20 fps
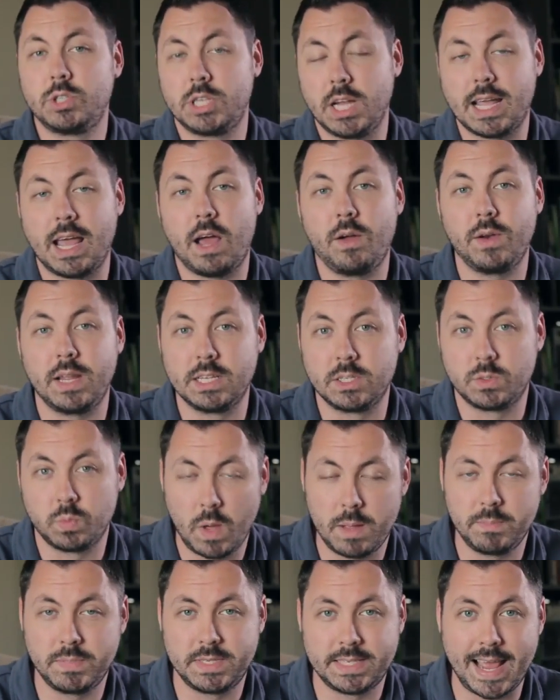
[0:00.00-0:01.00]
check out his
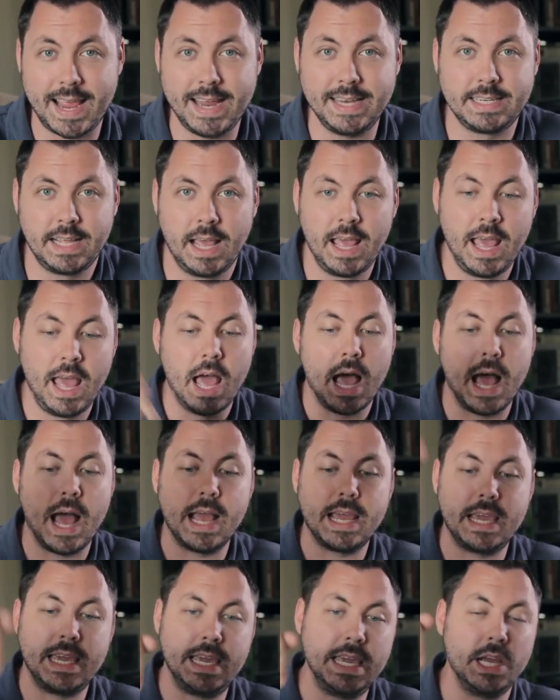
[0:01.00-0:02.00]
website
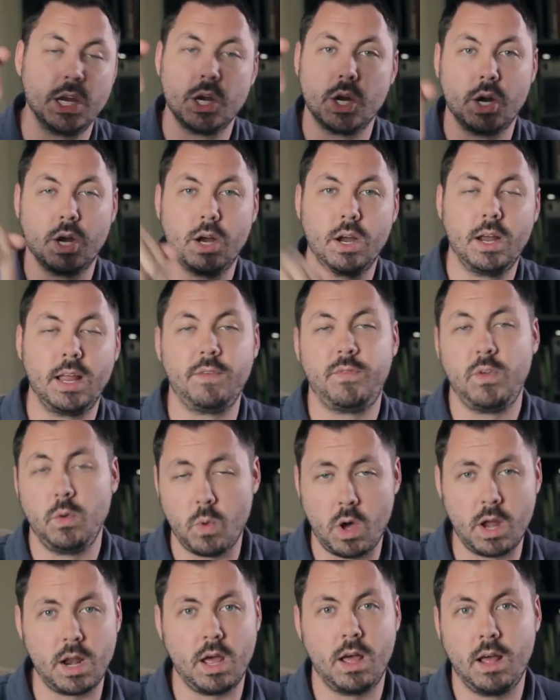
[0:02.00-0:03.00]
here if you
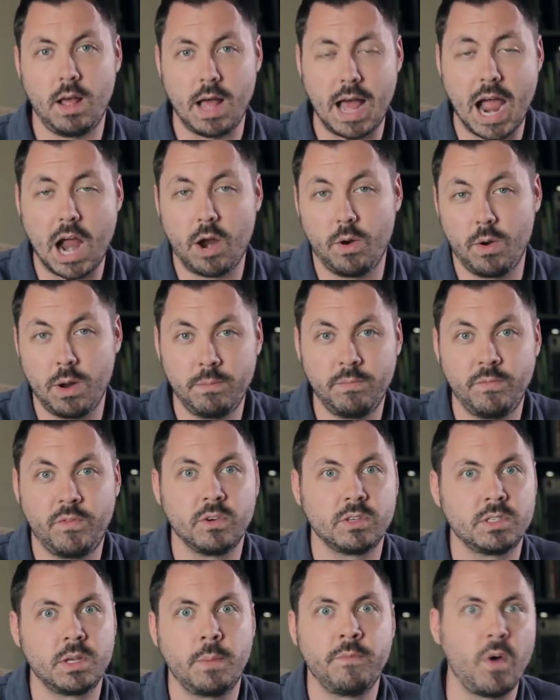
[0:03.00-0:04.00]
want to hire him
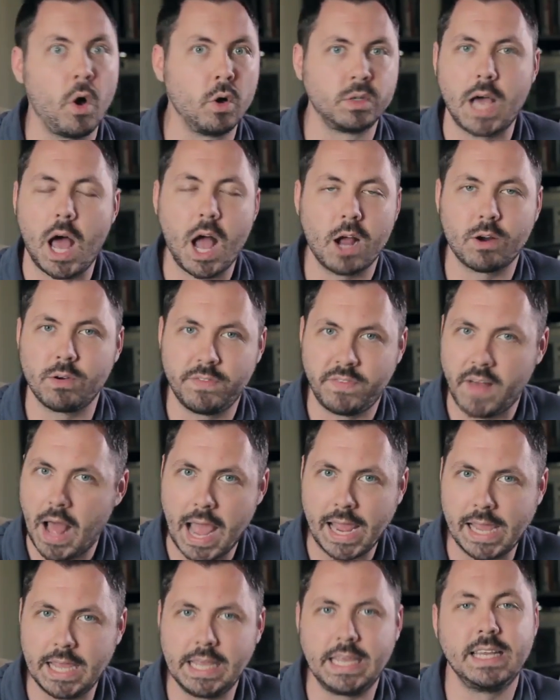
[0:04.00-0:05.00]
for some
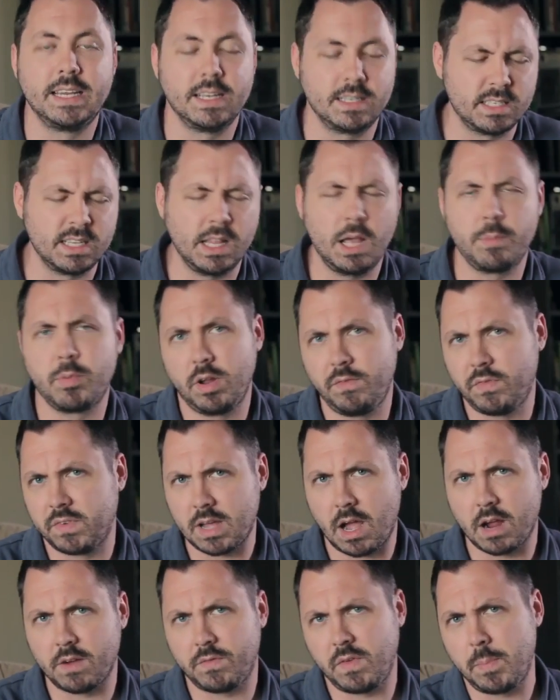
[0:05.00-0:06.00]
photographing. He does celebrity
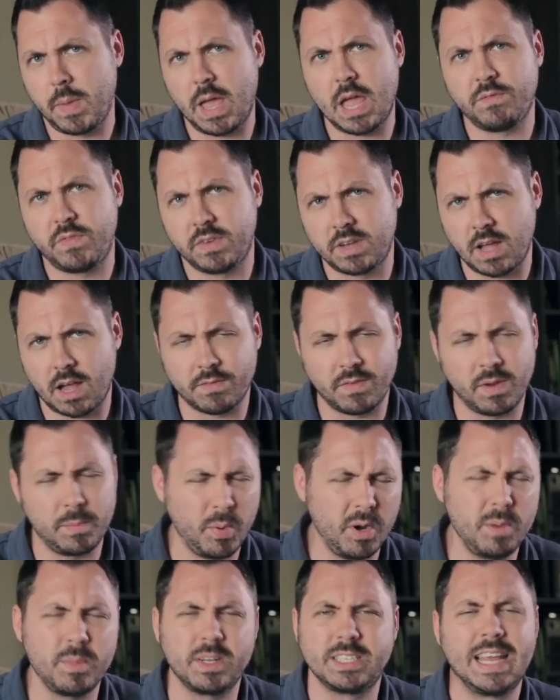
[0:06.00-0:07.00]
photography, band photography,
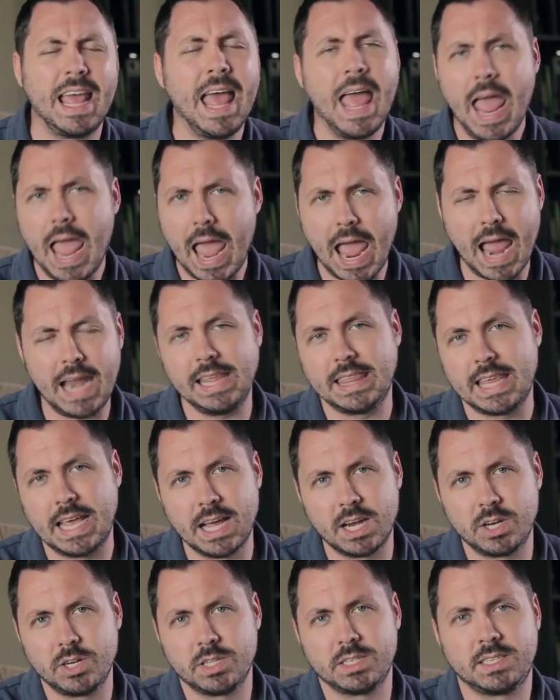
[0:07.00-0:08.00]
pretty much anything
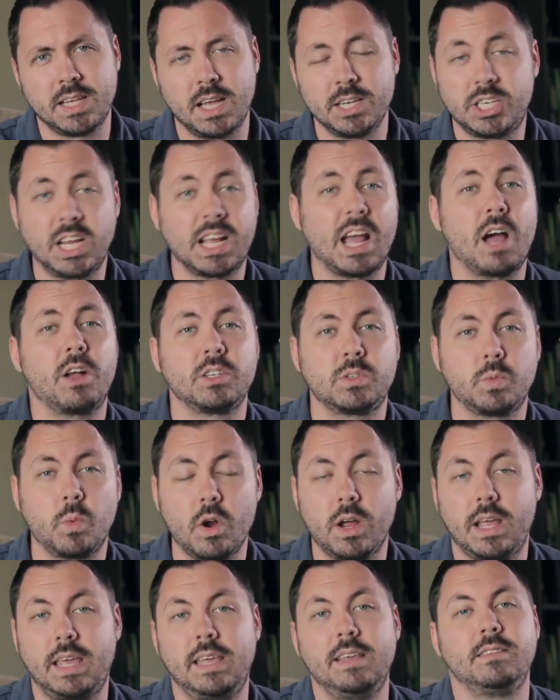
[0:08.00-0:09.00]
under the sun. Check out his
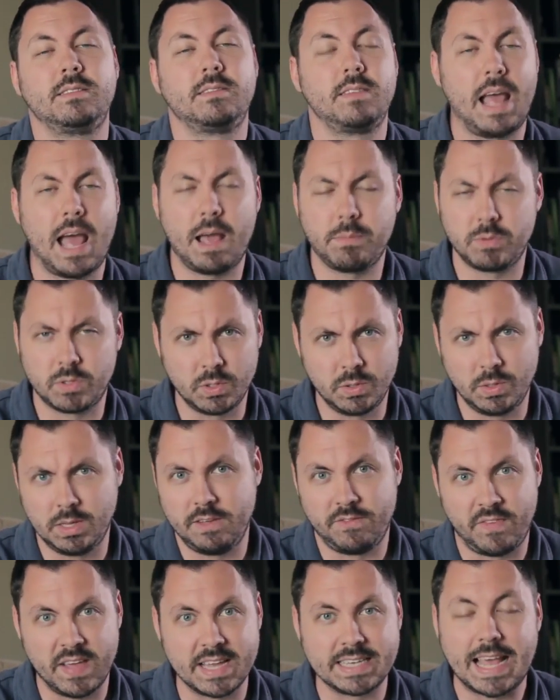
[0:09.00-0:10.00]
work. He's
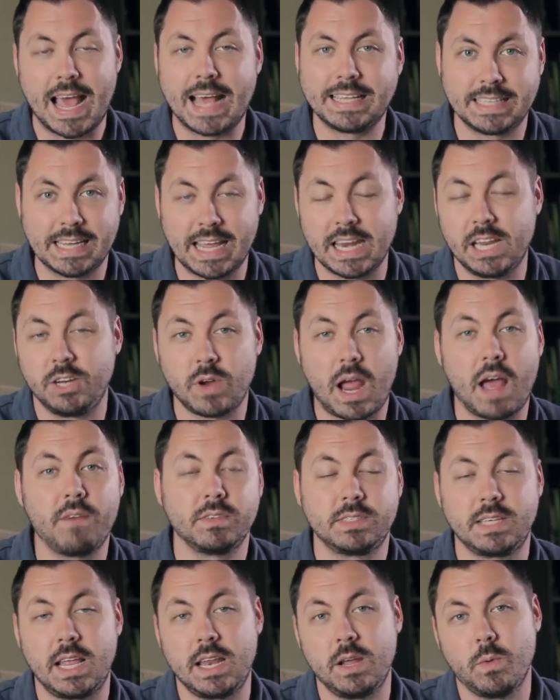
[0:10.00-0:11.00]
absolutely fantastic, and he
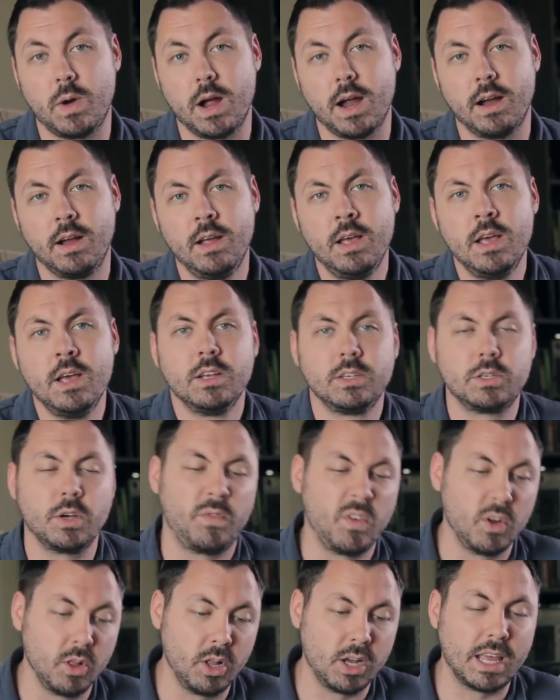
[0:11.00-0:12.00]
travels anywhere. So
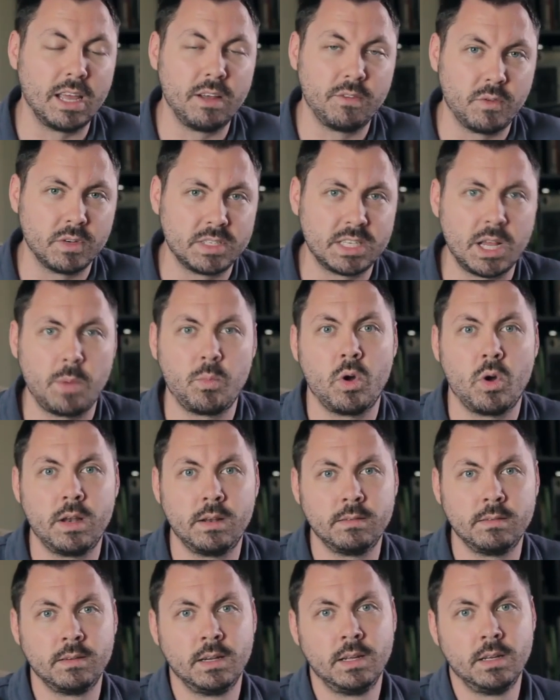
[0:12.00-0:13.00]
if you're looking for
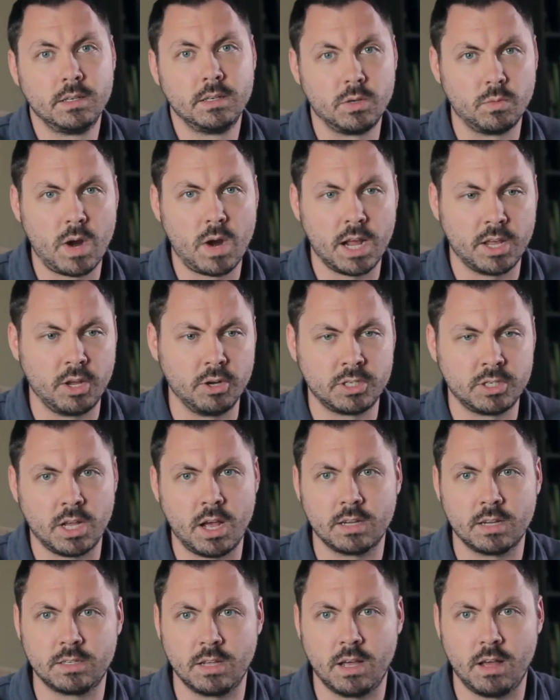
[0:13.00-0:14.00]
someone to rock your
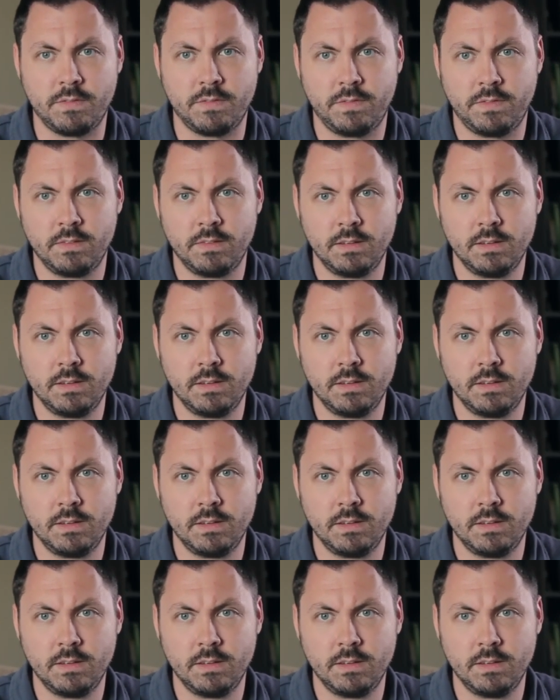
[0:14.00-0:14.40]
socks off